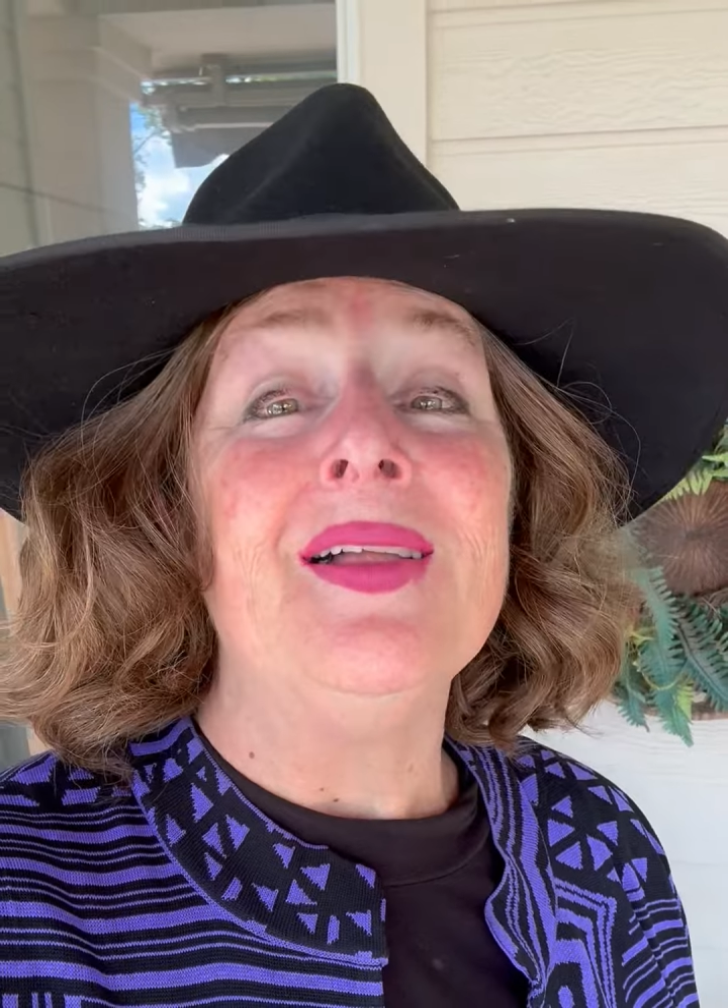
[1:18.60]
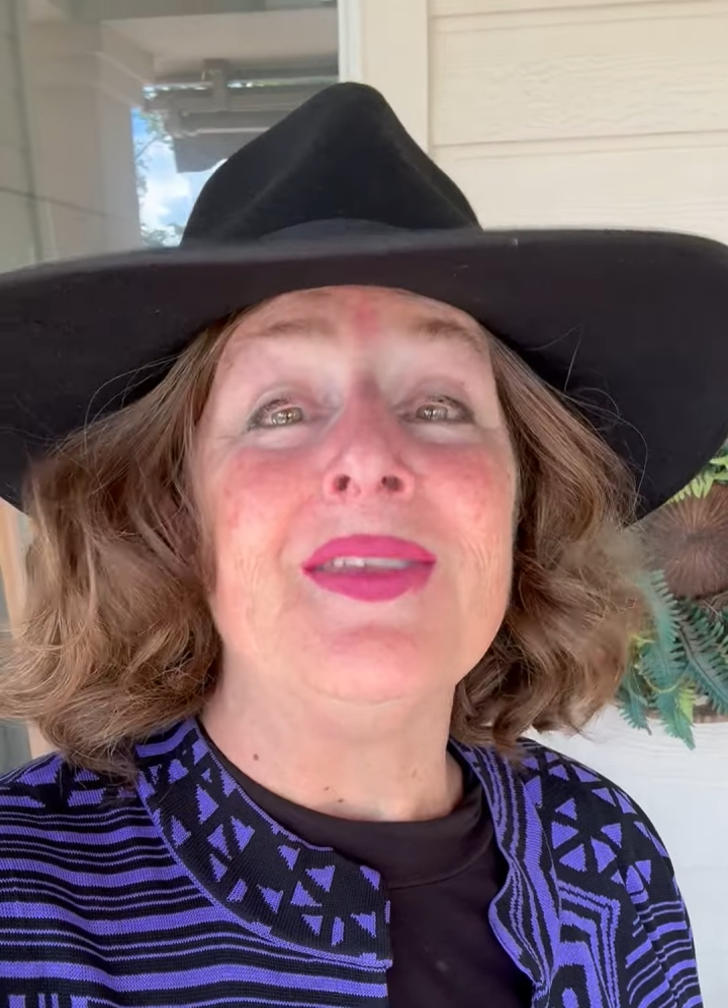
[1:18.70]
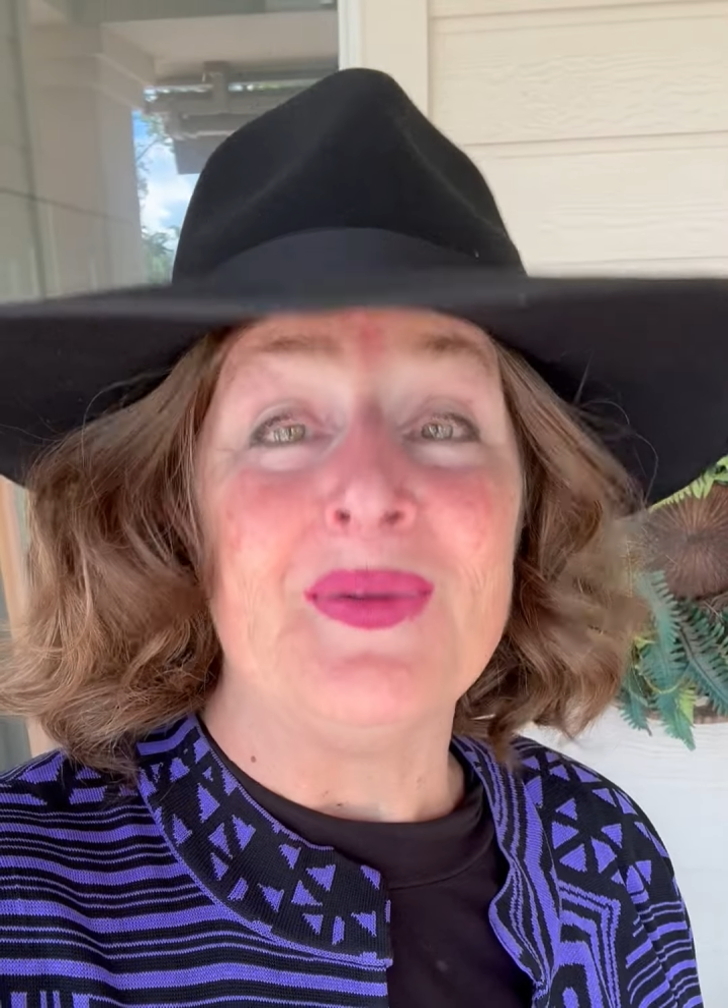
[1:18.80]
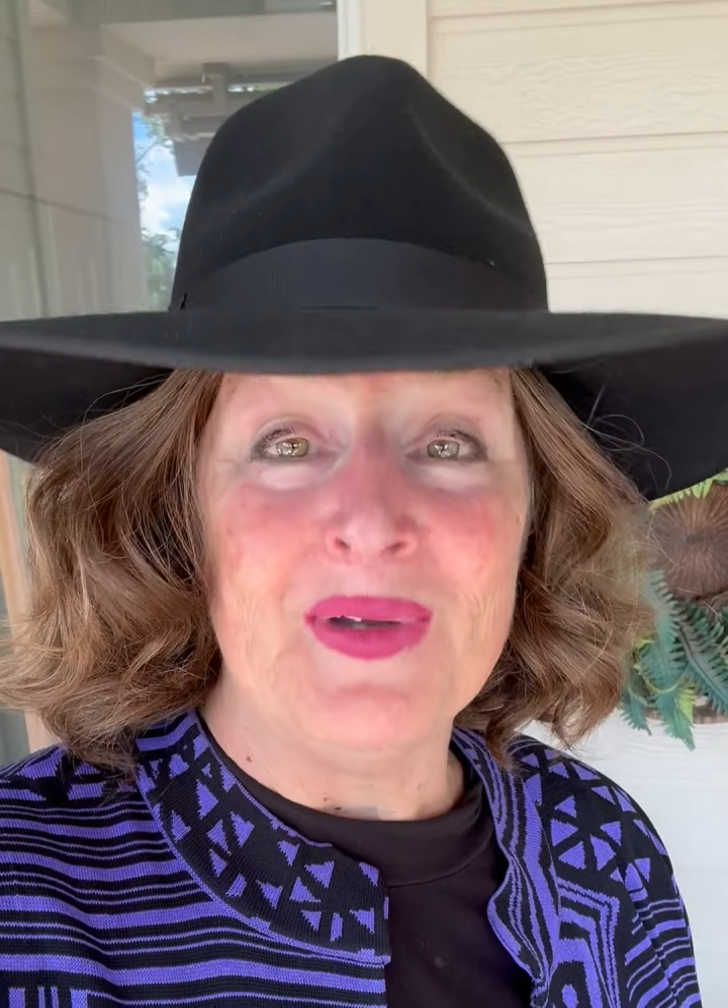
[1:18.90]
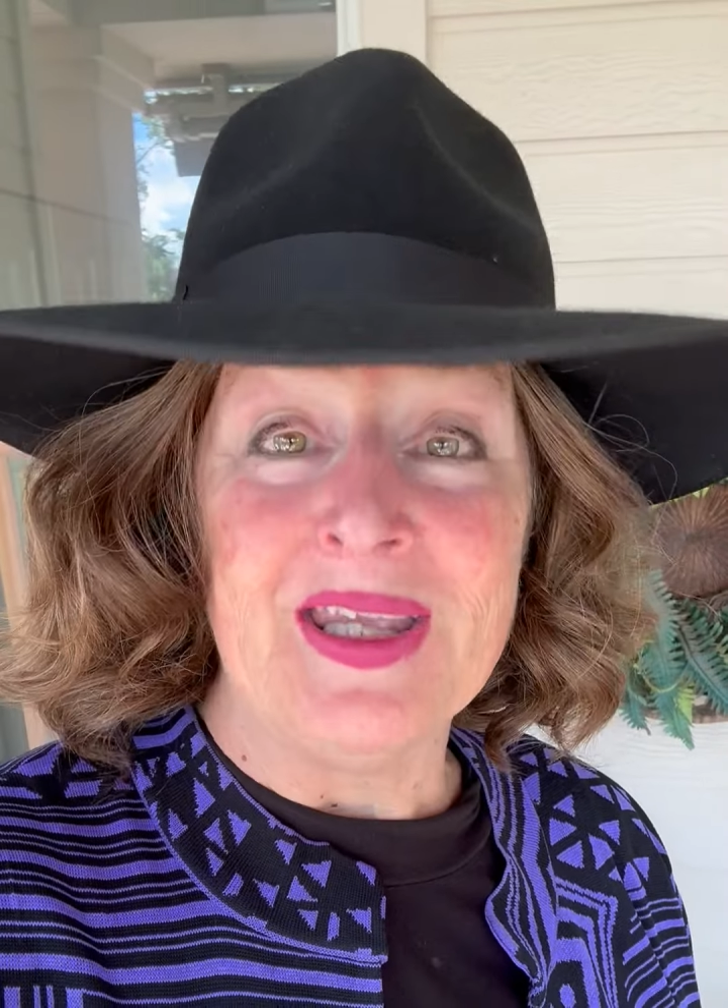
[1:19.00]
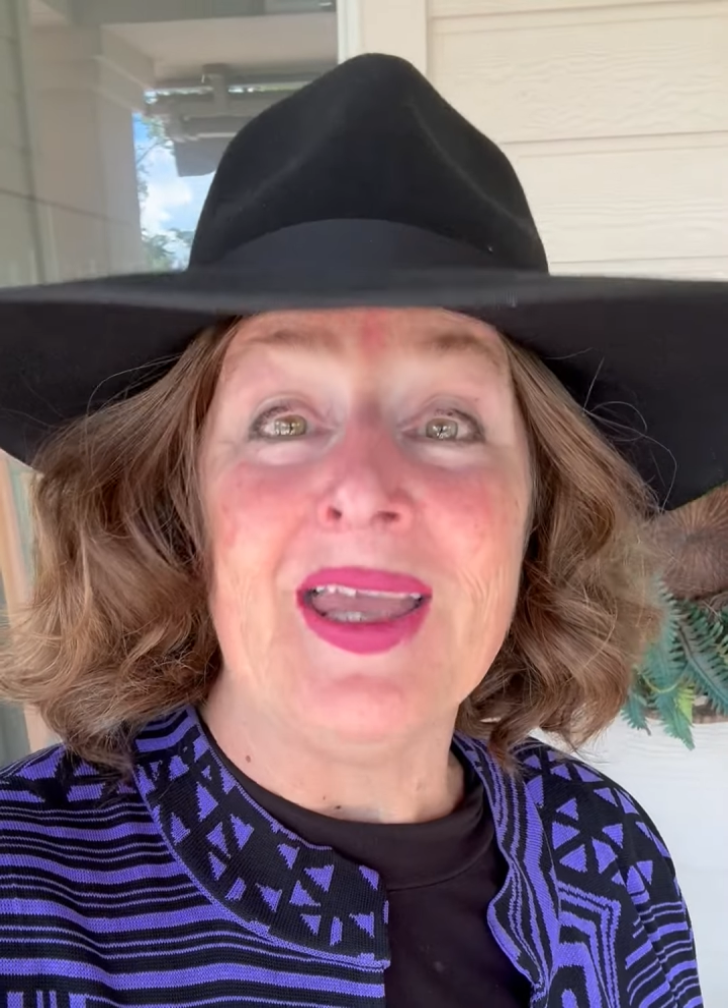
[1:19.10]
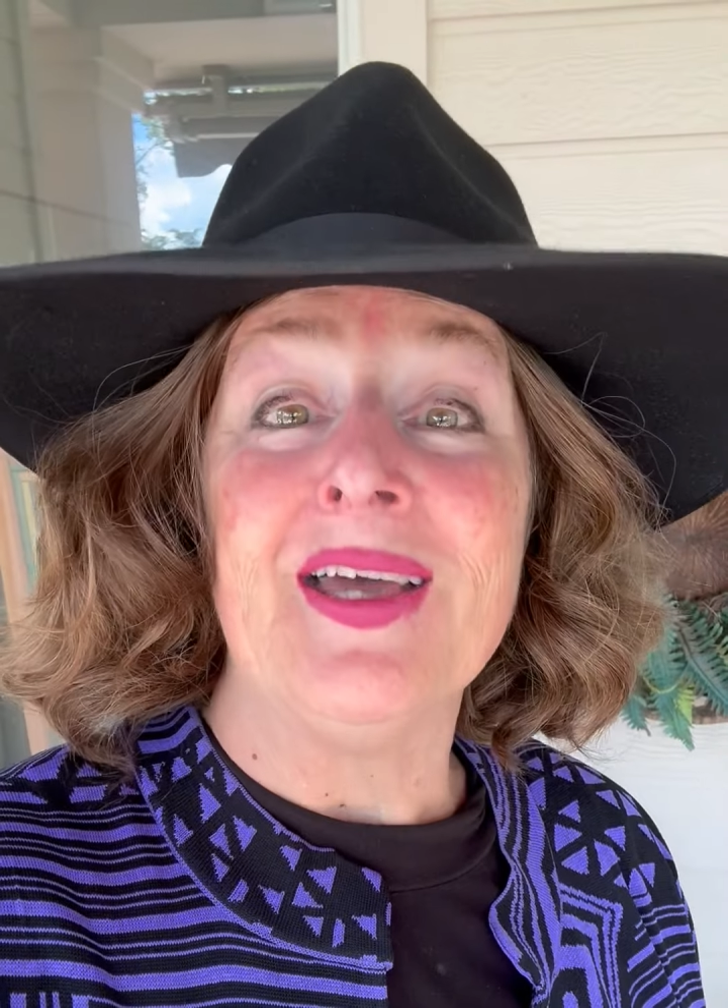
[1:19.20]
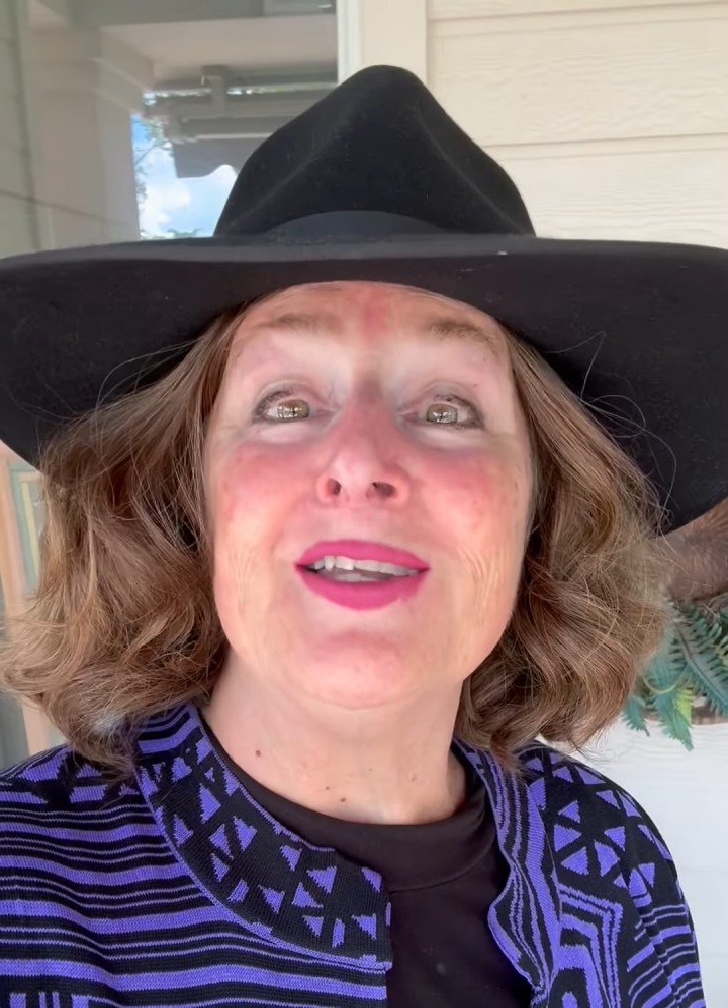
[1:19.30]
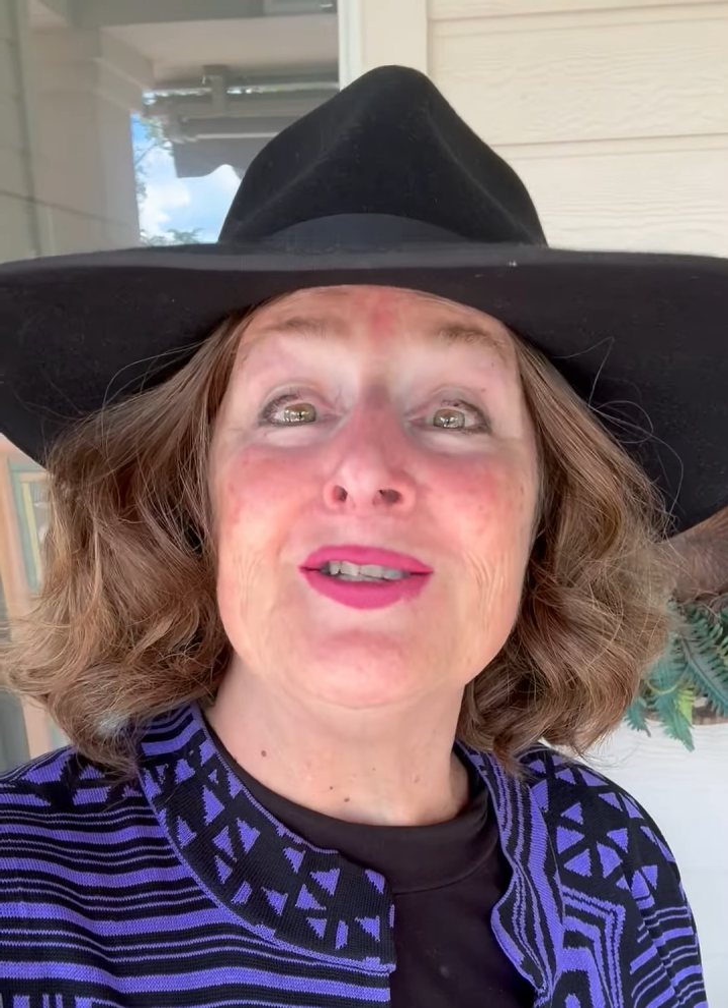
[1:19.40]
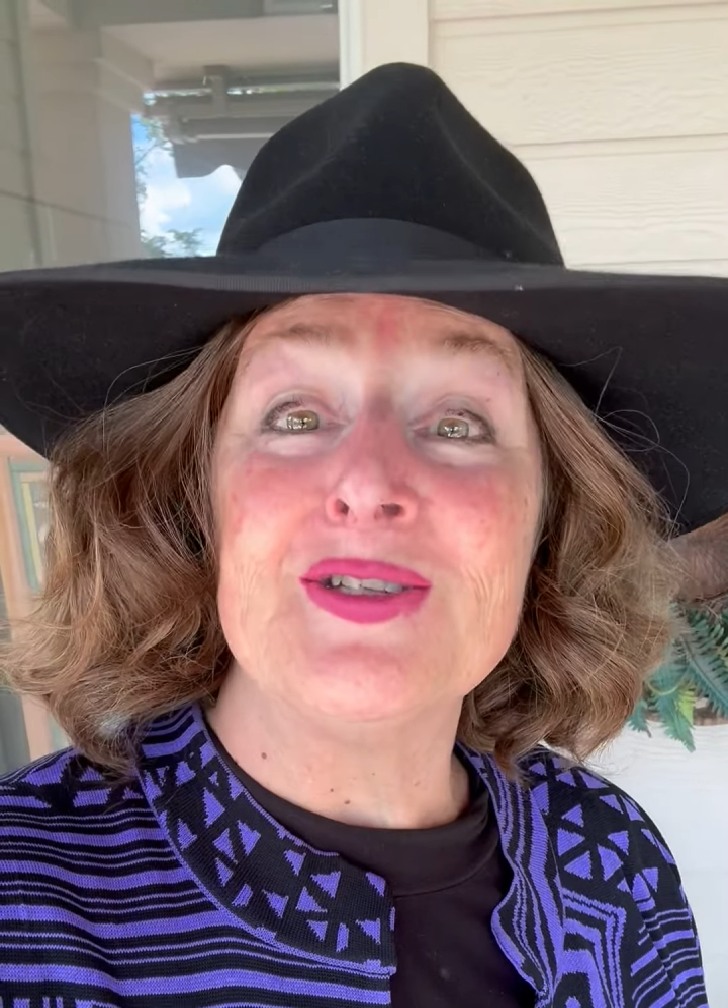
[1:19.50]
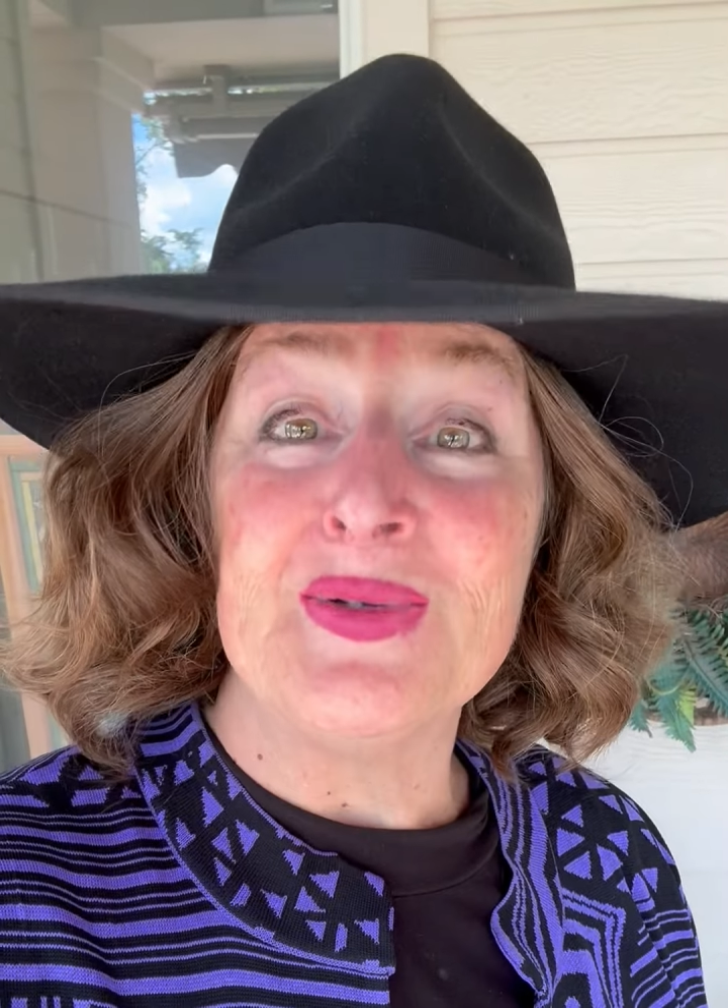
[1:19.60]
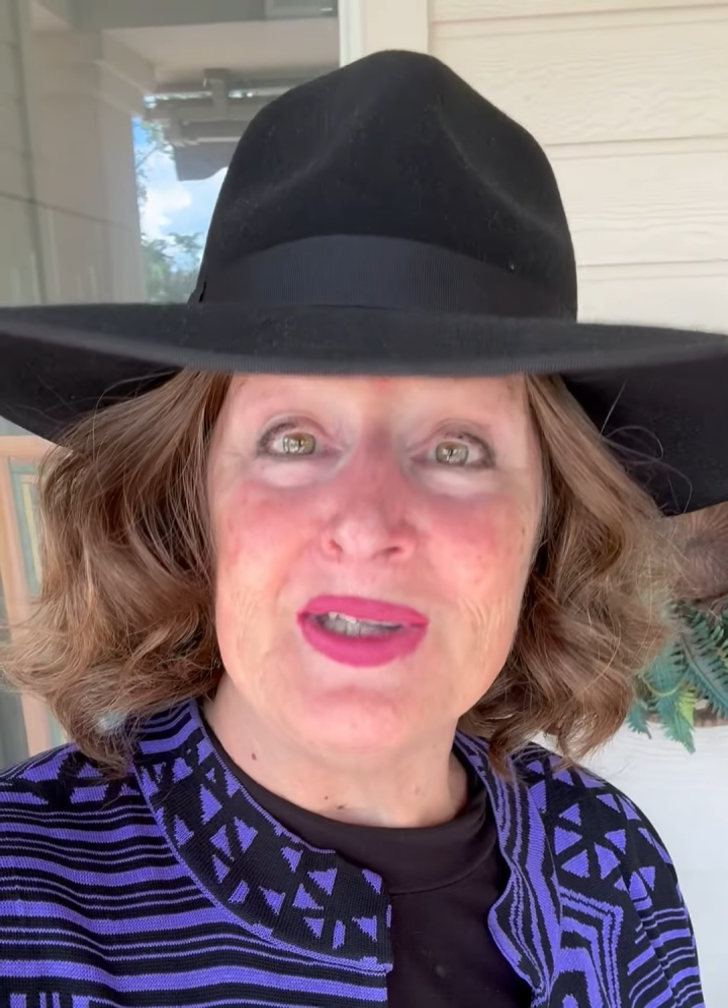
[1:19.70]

than we can in two